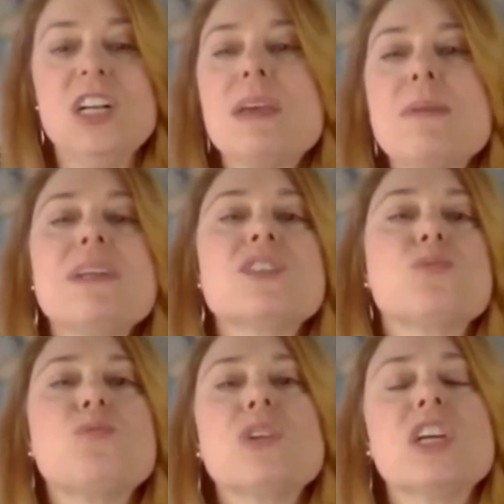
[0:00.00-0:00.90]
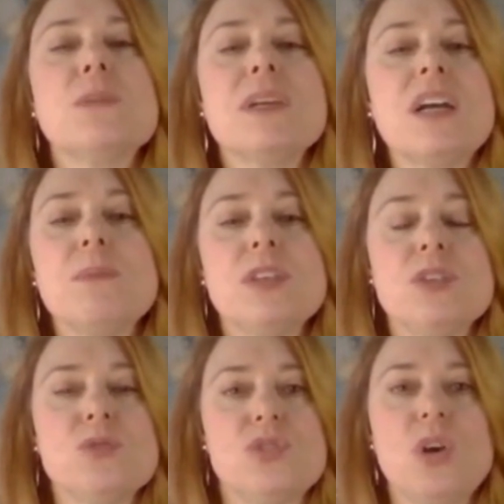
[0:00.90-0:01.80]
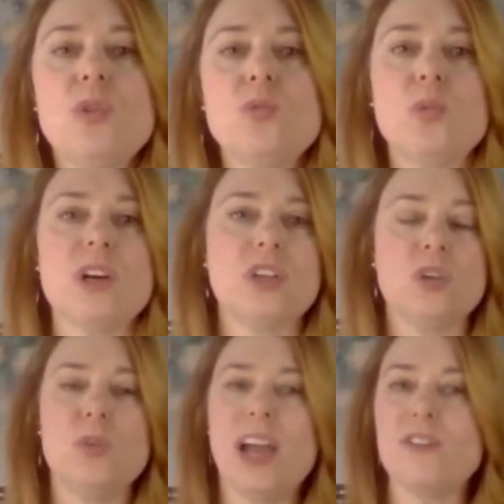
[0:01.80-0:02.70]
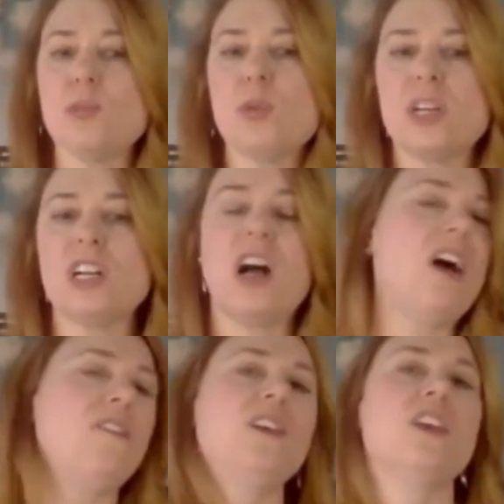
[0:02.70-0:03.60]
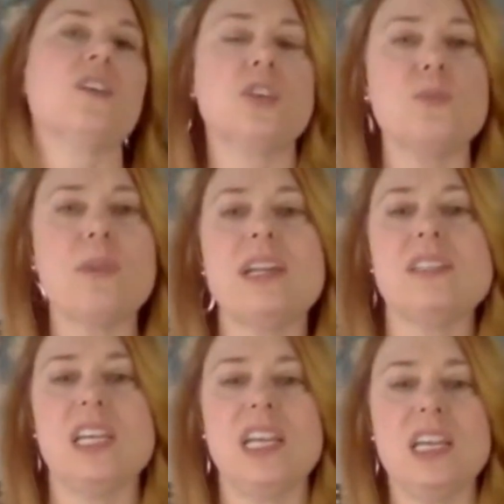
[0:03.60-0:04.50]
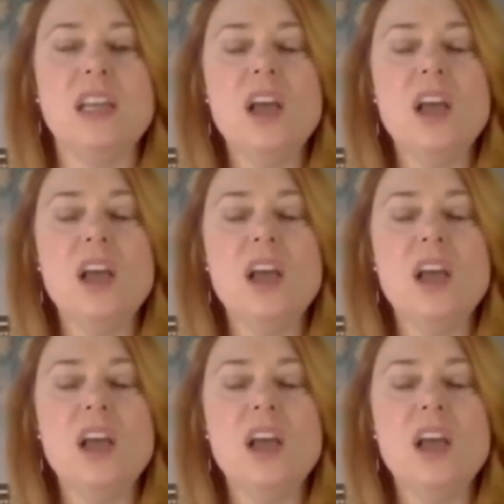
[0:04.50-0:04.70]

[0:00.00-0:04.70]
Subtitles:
Maybe it's going to become the new zone where you have your morning coffee or you meditate,